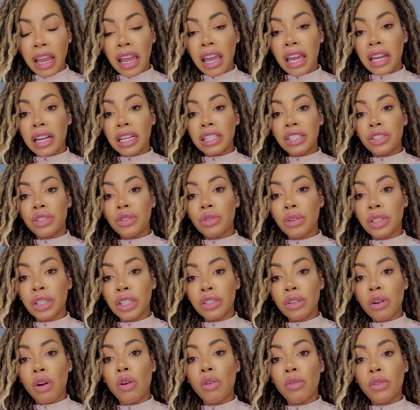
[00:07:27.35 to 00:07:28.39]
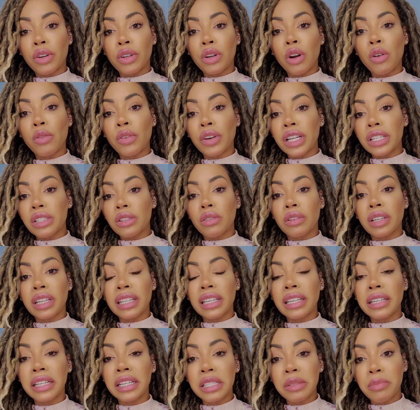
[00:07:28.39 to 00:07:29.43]
and us doing this over and over is going to
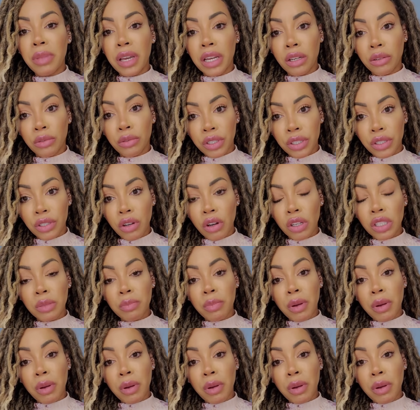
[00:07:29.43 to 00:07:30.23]
get us better results.